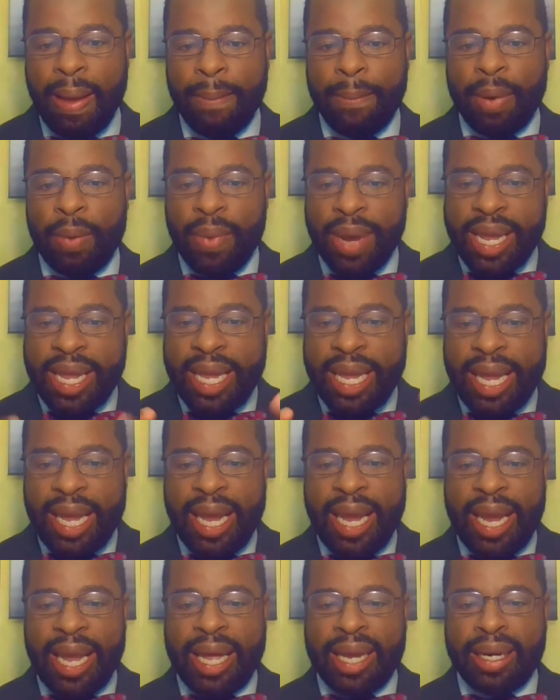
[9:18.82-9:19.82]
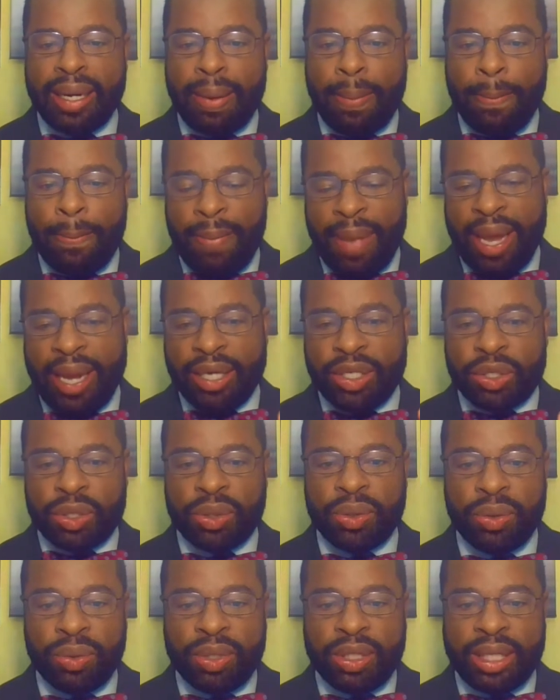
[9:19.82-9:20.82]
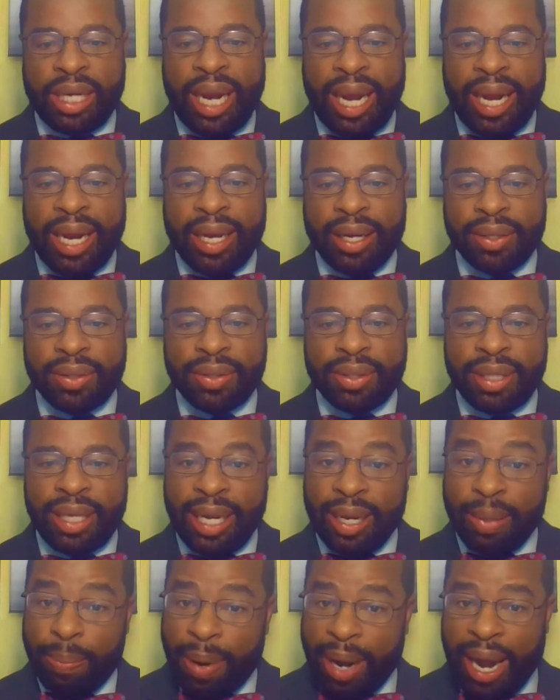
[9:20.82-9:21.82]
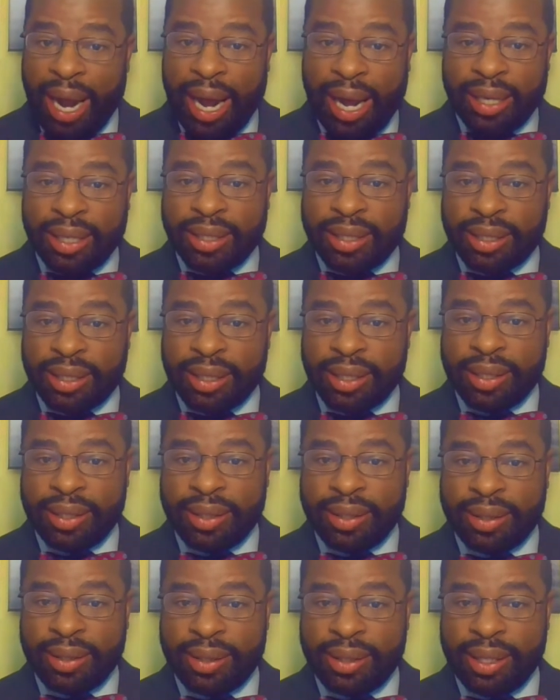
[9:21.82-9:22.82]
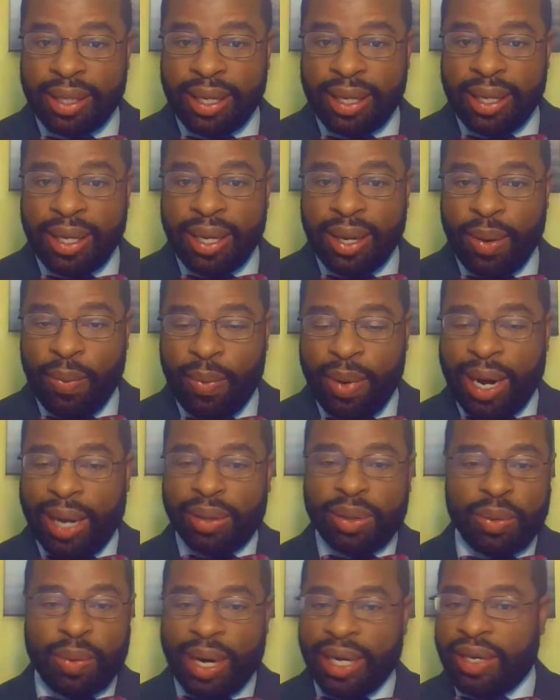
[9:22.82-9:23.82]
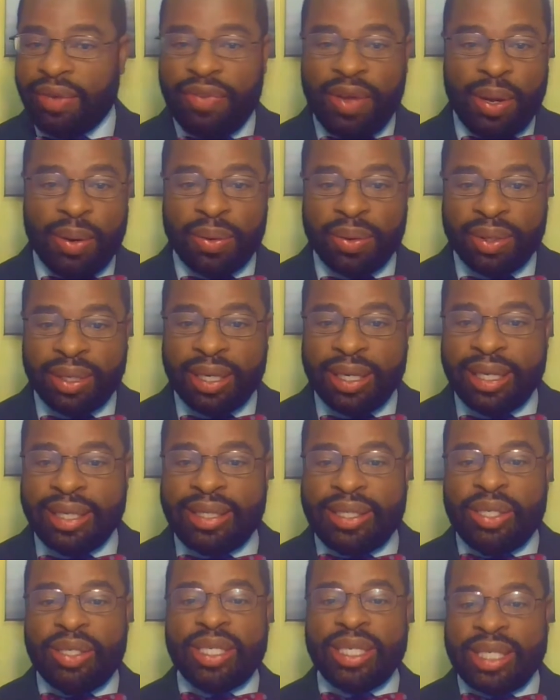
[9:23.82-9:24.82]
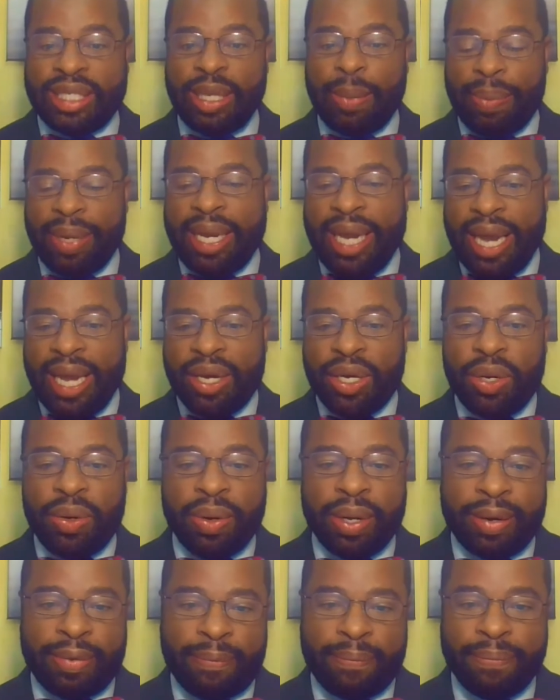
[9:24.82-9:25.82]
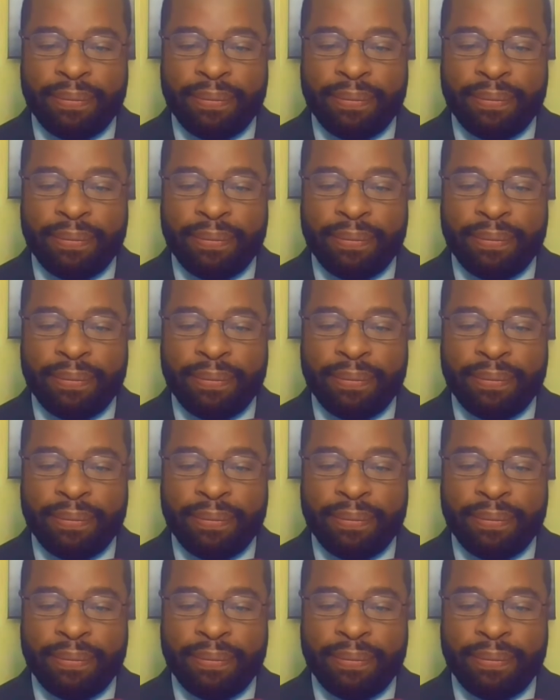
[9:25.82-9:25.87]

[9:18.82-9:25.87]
But we can't make true change in policy without the right to vote. You just simply can't do it.